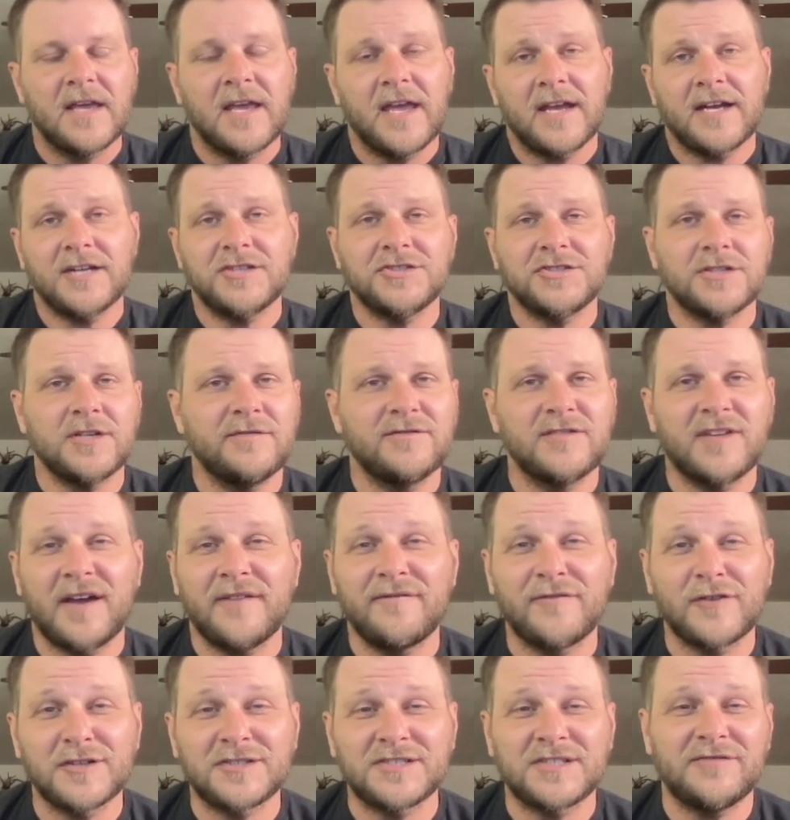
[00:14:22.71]
And I should have
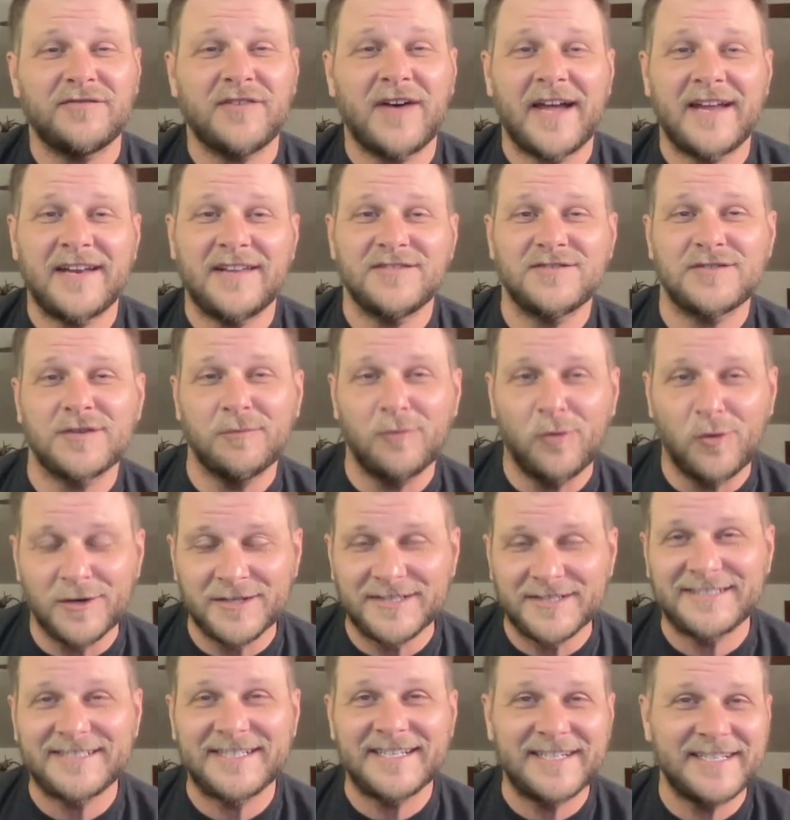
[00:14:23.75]
diversified into more
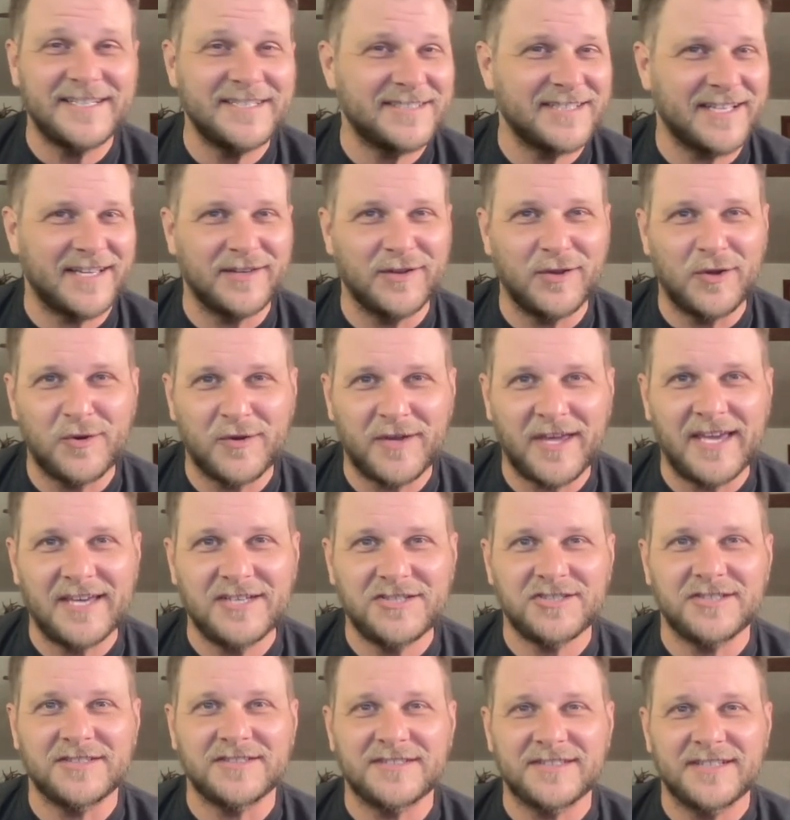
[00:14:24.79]
cities and
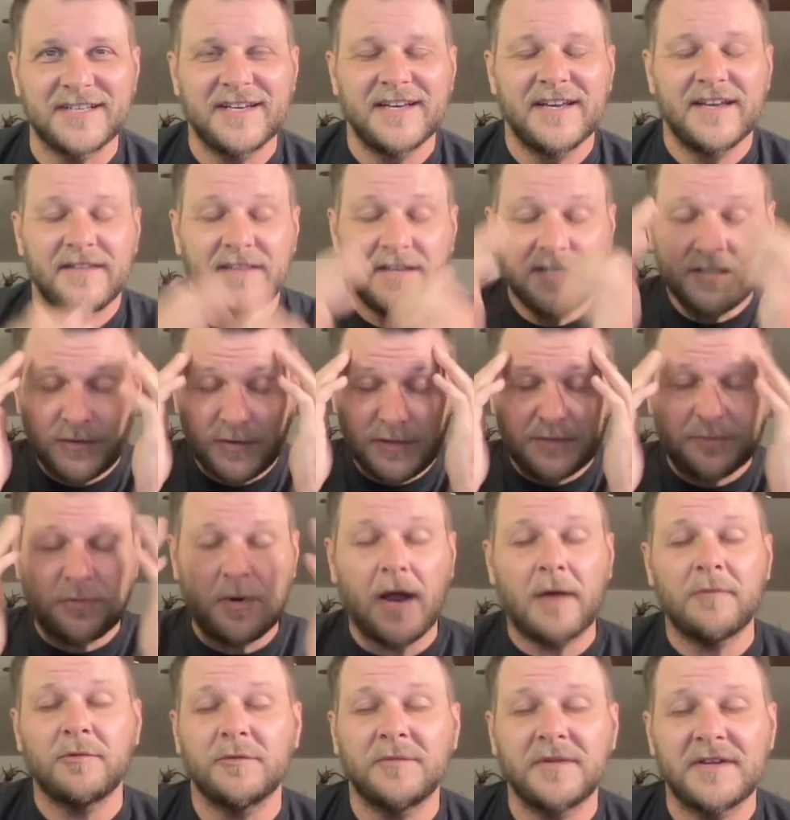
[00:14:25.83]
locations. This was
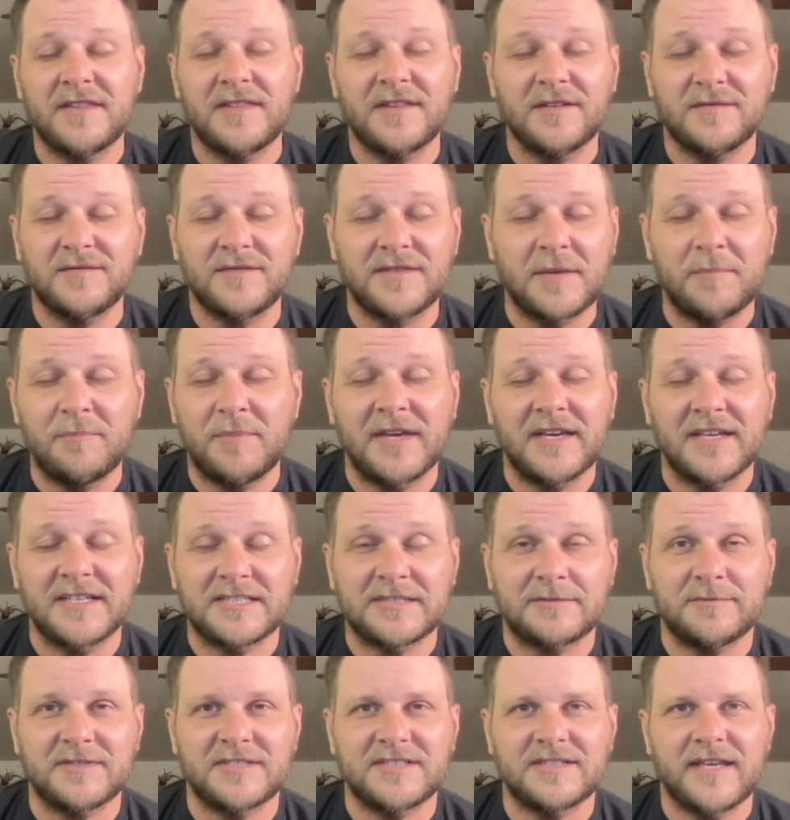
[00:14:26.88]
probably the
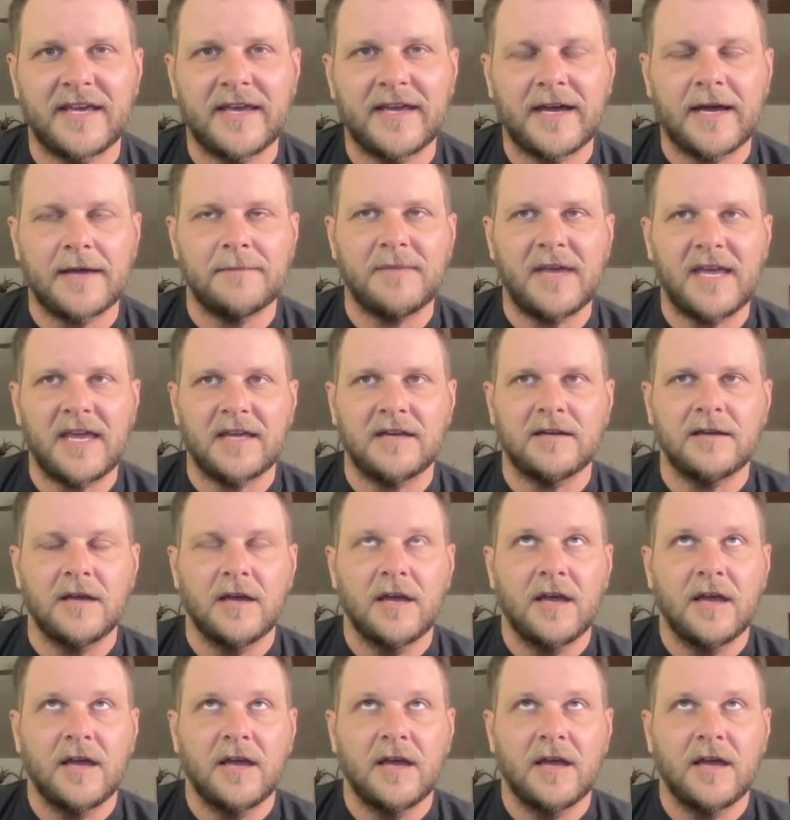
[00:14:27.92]
biggest mistake I made.